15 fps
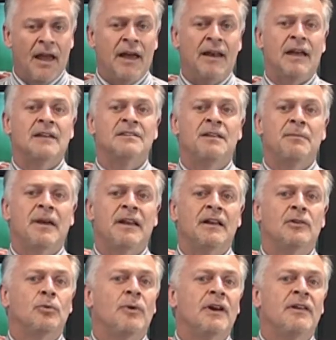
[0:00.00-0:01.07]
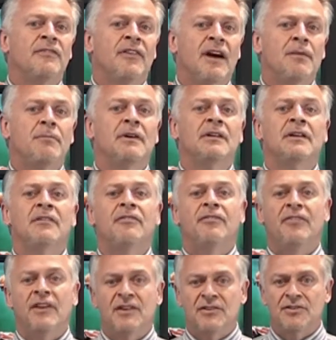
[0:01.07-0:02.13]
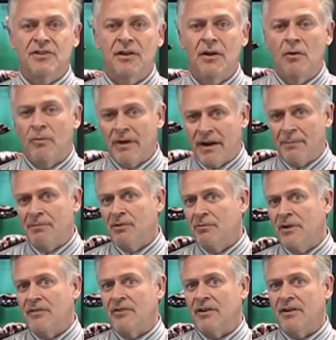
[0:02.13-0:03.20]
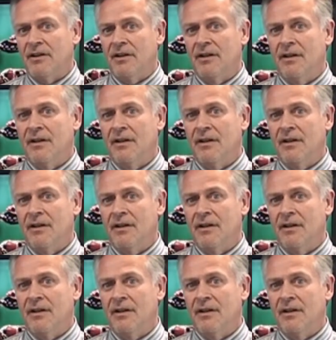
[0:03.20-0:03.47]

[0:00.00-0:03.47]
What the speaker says: An estimated 25 million fish went up the river.